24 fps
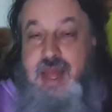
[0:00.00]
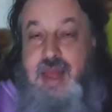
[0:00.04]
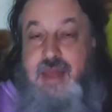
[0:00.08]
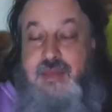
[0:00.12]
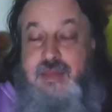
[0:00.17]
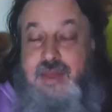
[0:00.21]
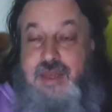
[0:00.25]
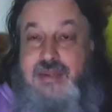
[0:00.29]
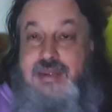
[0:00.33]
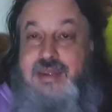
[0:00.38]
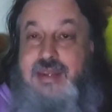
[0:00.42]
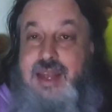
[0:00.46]

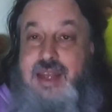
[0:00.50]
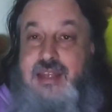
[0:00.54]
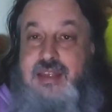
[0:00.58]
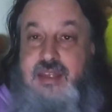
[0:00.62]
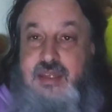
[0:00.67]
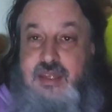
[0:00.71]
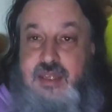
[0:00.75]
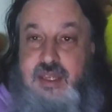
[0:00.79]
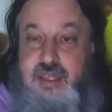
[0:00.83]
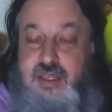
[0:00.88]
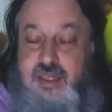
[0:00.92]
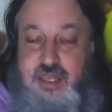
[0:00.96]
And this
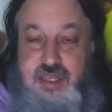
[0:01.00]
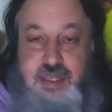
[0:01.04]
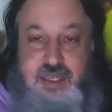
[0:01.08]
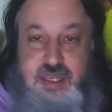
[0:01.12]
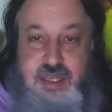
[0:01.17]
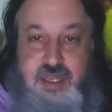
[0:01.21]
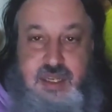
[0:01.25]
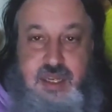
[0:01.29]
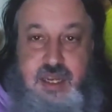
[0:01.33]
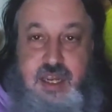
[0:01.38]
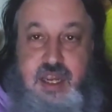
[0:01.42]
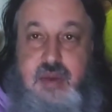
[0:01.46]
has, this
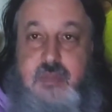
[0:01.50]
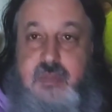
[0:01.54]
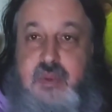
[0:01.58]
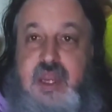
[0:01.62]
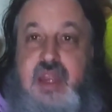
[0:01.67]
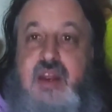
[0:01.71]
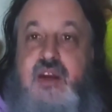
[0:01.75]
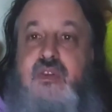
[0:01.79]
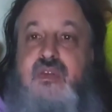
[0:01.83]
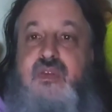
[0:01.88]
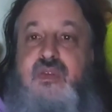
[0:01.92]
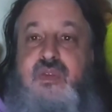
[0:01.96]
can
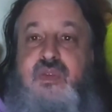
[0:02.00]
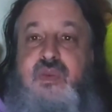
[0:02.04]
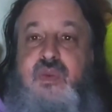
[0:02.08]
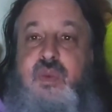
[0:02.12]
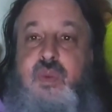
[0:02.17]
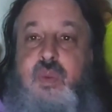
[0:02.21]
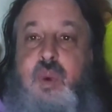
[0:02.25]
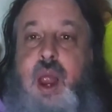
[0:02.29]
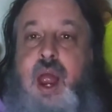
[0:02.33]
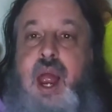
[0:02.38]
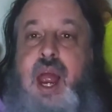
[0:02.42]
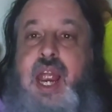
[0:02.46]
be a
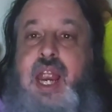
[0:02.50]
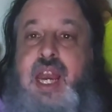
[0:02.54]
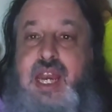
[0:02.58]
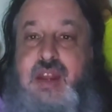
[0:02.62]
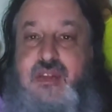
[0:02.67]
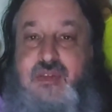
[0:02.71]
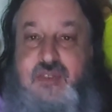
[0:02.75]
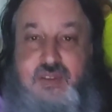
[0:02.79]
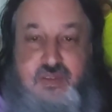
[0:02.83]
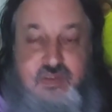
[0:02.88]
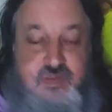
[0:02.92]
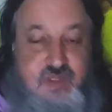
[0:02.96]

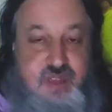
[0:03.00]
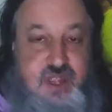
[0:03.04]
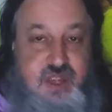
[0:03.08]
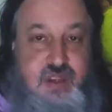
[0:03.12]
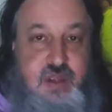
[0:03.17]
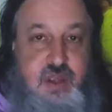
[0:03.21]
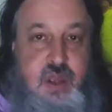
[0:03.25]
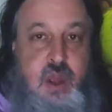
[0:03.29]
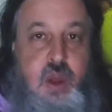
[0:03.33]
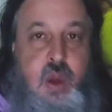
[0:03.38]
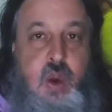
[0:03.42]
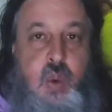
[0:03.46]
variety of different
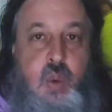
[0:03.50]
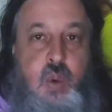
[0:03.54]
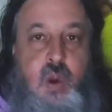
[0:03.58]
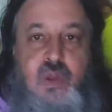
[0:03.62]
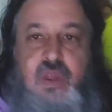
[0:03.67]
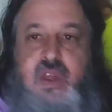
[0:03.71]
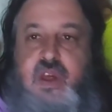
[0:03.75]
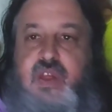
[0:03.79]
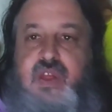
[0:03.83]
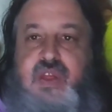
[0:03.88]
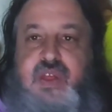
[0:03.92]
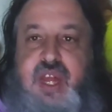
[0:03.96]
things
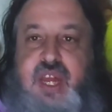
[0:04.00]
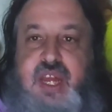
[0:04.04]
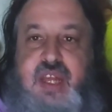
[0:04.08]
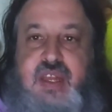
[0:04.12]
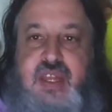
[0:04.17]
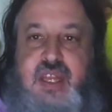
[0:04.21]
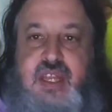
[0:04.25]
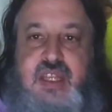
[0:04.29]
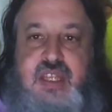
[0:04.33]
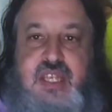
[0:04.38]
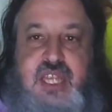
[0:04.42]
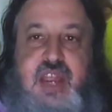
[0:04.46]
where they're
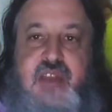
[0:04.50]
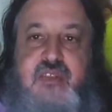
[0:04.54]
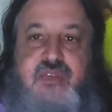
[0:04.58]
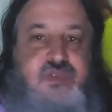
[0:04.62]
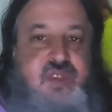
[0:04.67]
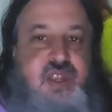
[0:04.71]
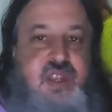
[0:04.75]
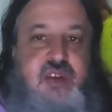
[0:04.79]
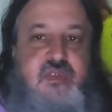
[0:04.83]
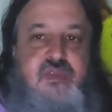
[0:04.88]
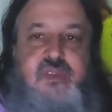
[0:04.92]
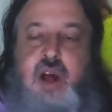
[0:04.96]
thinking the
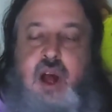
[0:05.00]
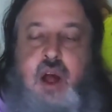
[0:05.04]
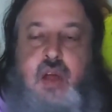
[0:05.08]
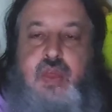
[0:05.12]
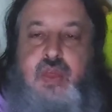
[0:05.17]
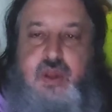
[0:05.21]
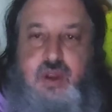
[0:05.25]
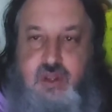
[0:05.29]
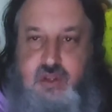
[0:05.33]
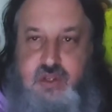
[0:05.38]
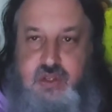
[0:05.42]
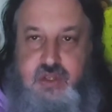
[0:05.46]
safety of
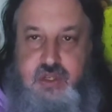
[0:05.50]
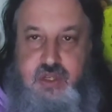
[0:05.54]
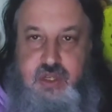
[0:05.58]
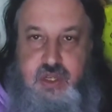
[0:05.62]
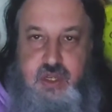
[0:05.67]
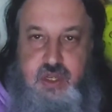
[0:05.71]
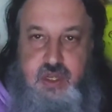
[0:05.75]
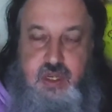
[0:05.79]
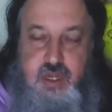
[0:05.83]
others.